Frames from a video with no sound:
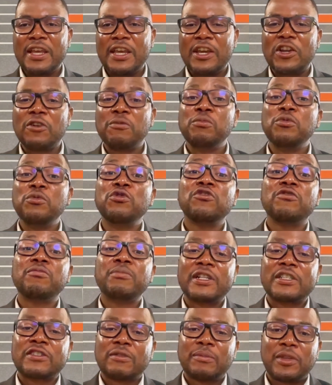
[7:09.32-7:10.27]
you know,
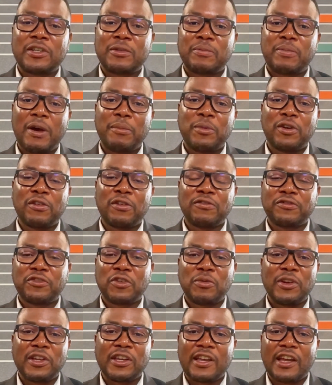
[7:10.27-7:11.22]
movements from the Department of
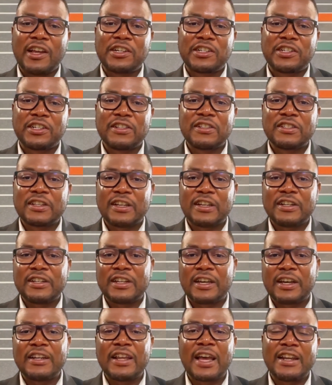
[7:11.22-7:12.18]
Communications and
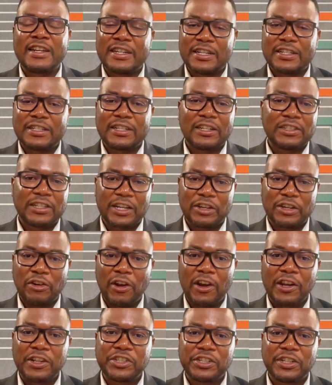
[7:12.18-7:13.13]
Digital
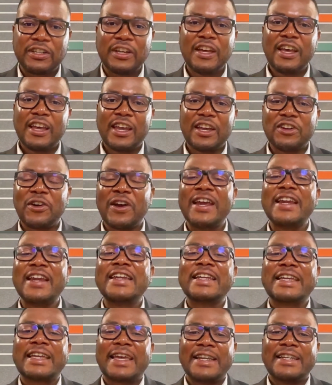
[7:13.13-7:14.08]
Technology, you know,
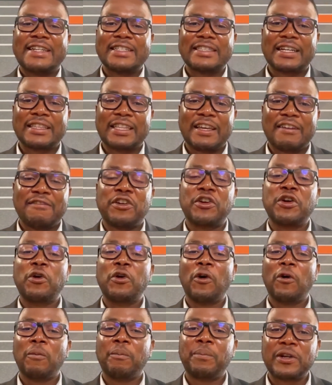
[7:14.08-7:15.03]
indicating that they're very
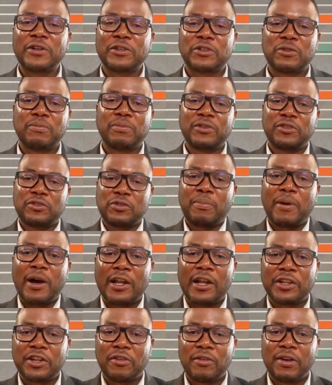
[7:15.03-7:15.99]
open to
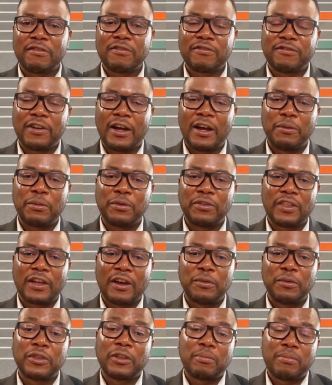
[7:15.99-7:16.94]
partnering
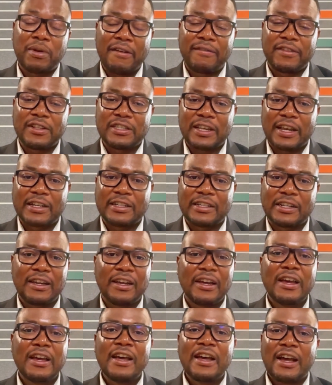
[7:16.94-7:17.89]
with the private
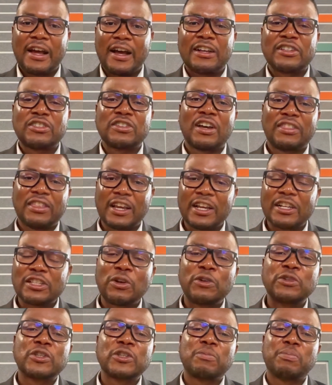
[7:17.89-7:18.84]
sector. So I think it's
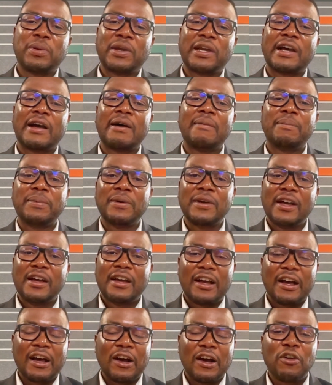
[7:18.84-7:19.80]
going to pick up
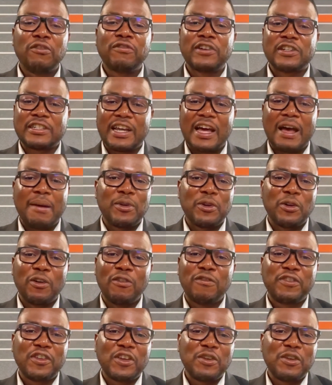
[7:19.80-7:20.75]
over time, and
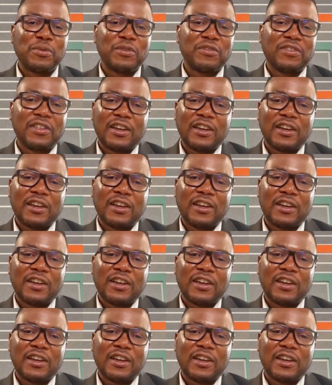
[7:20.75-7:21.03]
hopefully with